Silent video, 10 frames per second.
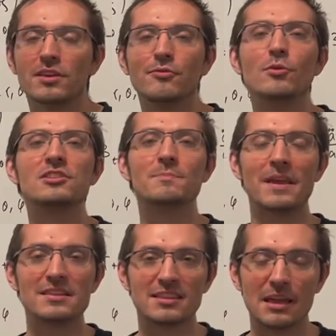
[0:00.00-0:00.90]
full
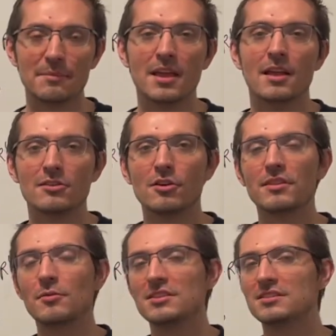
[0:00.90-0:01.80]
spacetime, not the
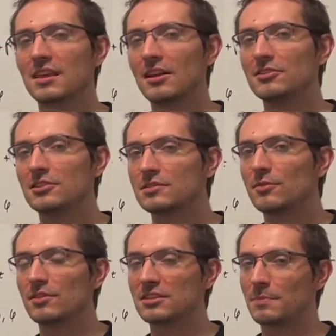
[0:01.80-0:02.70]
Ricci scalar just for
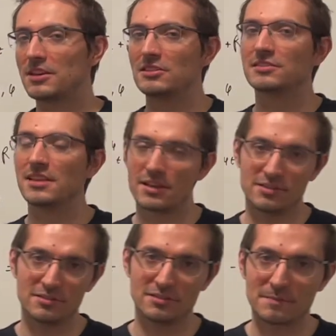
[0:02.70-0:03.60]
the spatial
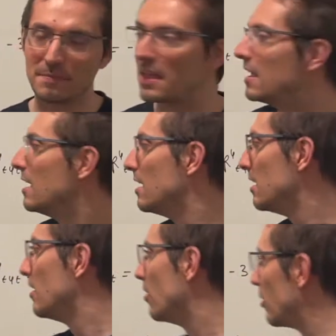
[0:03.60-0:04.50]
sections.
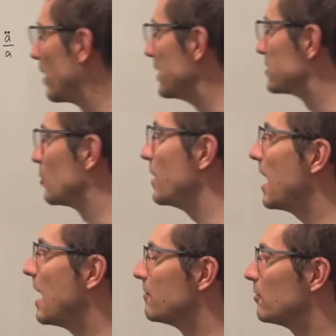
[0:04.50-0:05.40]
All right, so we
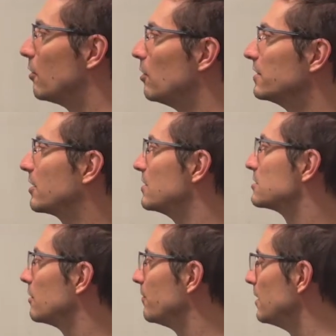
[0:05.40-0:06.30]
have all the
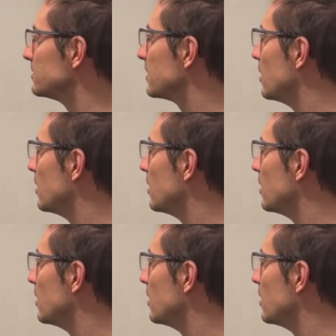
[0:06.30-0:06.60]
Christoffels,